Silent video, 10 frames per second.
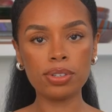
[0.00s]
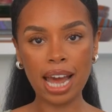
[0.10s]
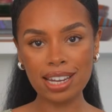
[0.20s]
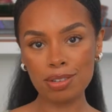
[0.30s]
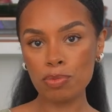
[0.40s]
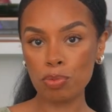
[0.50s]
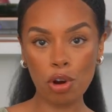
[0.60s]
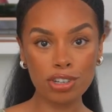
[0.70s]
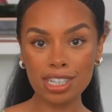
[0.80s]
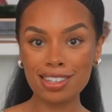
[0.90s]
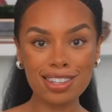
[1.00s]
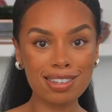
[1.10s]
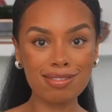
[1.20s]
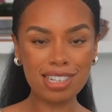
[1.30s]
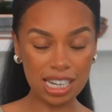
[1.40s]
To add some more protein to
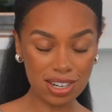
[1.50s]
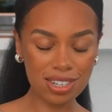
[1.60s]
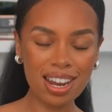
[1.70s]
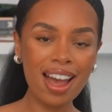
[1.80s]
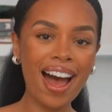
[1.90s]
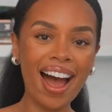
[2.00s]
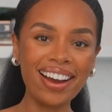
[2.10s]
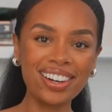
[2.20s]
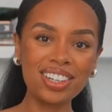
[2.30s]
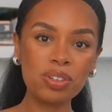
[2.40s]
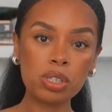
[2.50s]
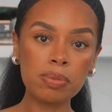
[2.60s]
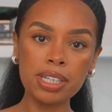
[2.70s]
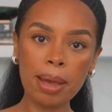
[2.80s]
this dish, I'm going to use some